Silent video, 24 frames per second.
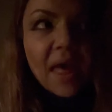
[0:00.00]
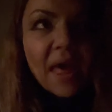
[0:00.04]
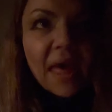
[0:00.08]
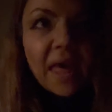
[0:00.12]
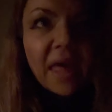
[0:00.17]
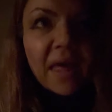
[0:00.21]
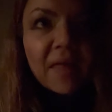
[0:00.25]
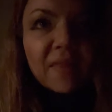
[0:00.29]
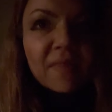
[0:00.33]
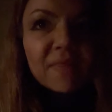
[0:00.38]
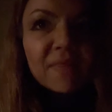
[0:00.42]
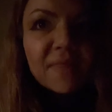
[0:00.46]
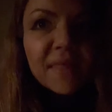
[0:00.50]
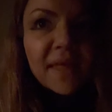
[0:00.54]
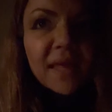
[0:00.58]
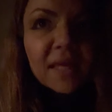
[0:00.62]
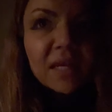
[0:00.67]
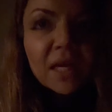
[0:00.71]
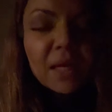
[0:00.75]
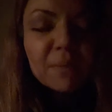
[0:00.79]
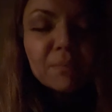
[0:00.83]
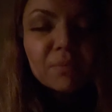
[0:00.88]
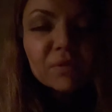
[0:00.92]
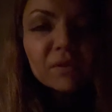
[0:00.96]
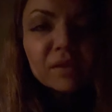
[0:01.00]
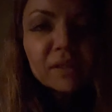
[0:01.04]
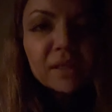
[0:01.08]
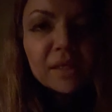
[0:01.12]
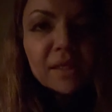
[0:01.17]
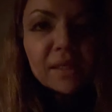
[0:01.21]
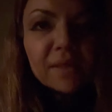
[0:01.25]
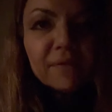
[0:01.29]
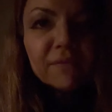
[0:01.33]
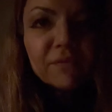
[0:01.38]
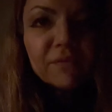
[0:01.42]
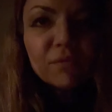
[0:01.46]
And then I
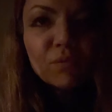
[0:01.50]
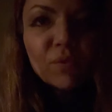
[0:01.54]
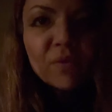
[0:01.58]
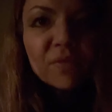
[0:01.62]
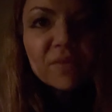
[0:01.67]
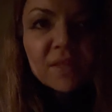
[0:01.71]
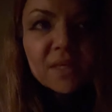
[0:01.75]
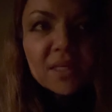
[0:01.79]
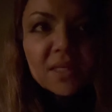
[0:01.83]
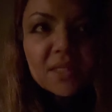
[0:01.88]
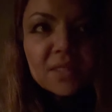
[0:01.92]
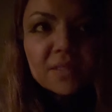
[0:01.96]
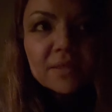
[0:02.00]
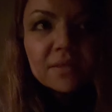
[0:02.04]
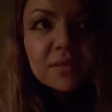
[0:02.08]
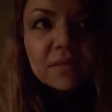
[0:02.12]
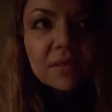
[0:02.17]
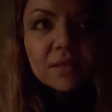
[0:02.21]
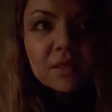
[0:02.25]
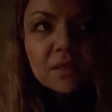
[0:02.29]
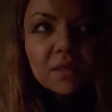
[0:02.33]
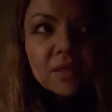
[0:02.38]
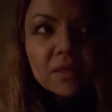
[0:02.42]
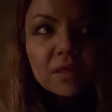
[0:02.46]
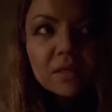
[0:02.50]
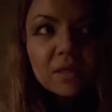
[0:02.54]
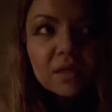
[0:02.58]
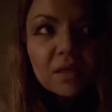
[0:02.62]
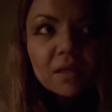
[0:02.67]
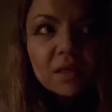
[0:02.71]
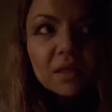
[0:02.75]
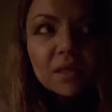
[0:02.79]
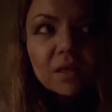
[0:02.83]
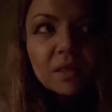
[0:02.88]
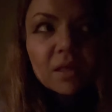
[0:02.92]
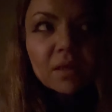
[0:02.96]
believe when these
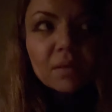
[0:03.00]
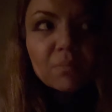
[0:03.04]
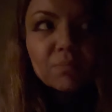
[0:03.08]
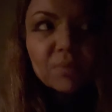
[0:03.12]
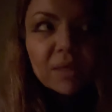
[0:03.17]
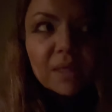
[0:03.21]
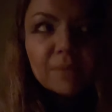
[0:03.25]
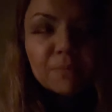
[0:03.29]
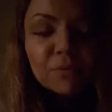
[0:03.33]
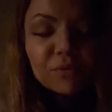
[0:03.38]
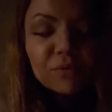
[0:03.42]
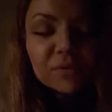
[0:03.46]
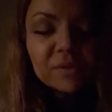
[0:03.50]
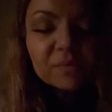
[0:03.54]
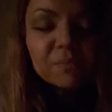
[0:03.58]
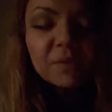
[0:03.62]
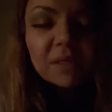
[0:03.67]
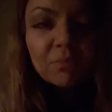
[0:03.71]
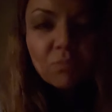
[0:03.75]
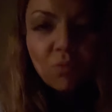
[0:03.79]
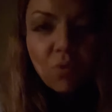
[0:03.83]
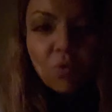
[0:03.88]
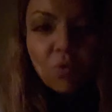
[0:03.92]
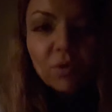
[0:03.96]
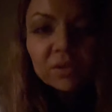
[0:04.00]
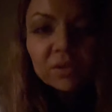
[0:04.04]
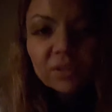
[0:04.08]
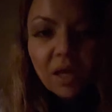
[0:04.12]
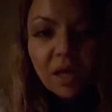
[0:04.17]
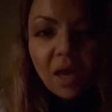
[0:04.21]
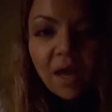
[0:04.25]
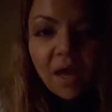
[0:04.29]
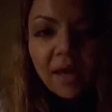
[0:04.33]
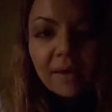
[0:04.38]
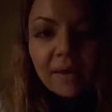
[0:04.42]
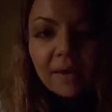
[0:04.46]
people spend more
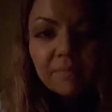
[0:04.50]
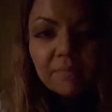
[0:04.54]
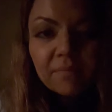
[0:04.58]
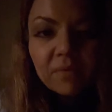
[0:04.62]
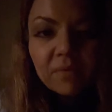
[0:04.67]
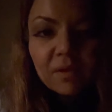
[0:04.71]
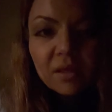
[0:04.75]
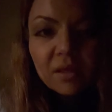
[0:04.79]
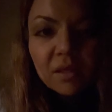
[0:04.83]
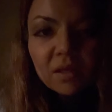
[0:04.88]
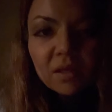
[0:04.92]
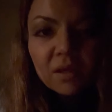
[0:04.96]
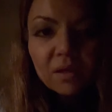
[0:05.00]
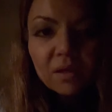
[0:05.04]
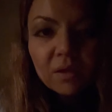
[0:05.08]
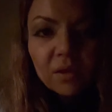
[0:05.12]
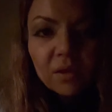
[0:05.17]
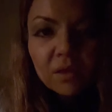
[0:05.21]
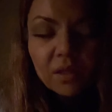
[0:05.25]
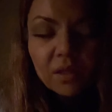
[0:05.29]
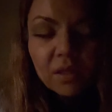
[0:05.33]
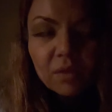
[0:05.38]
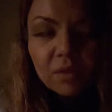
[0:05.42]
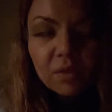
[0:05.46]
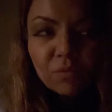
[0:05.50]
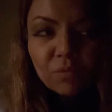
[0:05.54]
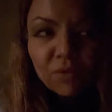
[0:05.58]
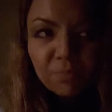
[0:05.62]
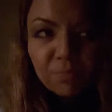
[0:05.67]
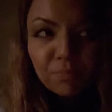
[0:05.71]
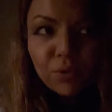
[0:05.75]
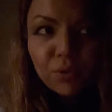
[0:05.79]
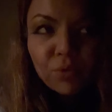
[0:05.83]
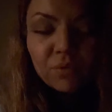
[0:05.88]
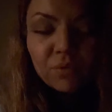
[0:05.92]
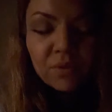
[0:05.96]
time with
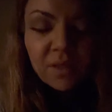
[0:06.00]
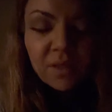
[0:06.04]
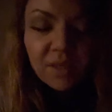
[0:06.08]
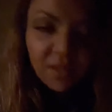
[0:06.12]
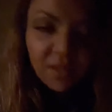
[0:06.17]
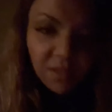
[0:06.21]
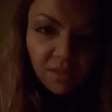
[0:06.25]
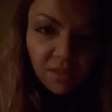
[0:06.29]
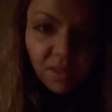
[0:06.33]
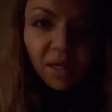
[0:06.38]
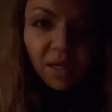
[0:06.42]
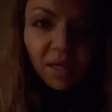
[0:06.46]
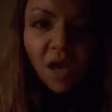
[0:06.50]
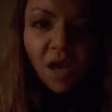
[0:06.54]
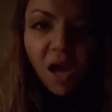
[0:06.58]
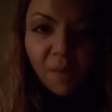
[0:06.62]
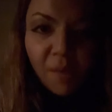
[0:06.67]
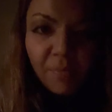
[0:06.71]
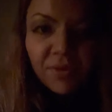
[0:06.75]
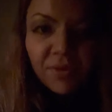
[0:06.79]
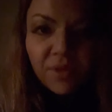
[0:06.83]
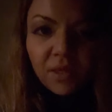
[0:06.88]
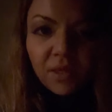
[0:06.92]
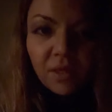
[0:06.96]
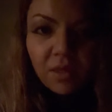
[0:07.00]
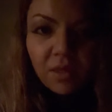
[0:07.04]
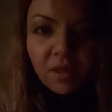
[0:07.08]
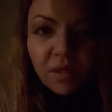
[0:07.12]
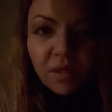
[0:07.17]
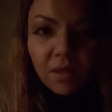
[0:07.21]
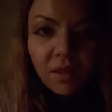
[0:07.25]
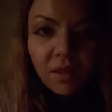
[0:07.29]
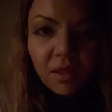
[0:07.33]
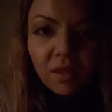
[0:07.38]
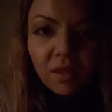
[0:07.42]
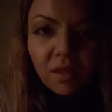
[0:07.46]
Putin and his psychopathy,
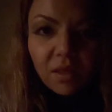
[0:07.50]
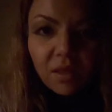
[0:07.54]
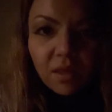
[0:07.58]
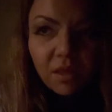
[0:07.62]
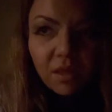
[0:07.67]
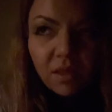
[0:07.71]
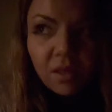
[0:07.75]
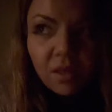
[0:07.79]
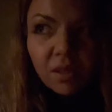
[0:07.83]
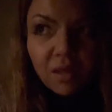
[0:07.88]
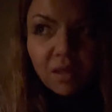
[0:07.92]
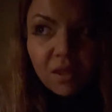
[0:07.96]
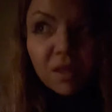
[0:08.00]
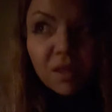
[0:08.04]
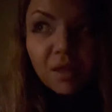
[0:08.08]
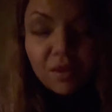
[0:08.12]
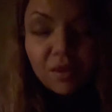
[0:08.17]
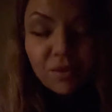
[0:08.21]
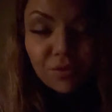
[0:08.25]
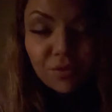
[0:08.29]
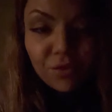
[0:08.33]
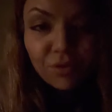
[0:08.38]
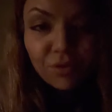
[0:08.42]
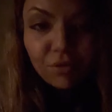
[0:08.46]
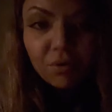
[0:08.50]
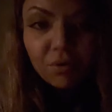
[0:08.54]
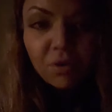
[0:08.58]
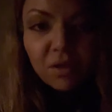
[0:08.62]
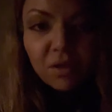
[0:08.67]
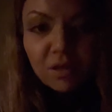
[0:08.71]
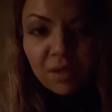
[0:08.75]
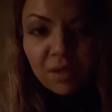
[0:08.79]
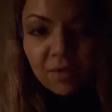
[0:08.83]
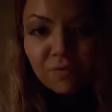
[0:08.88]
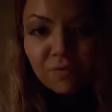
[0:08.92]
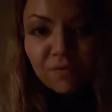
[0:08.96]
they're going
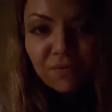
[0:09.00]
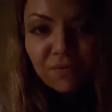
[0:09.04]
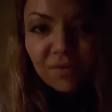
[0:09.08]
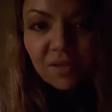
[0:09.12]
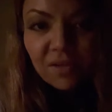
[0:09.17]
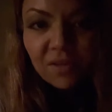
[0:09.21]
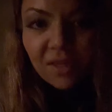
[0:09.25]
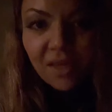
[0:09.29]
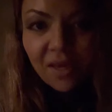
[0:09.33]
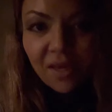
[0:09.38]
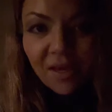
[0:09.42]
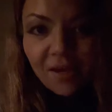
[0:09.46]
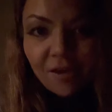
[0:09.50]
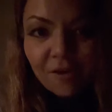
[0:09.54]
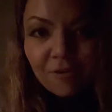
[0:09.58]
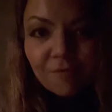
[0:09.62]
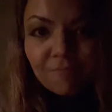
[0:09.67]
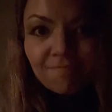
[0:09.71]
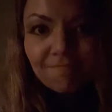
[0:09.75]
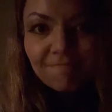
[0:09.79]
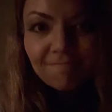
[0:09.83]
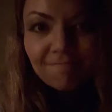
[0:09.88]
to get freaked out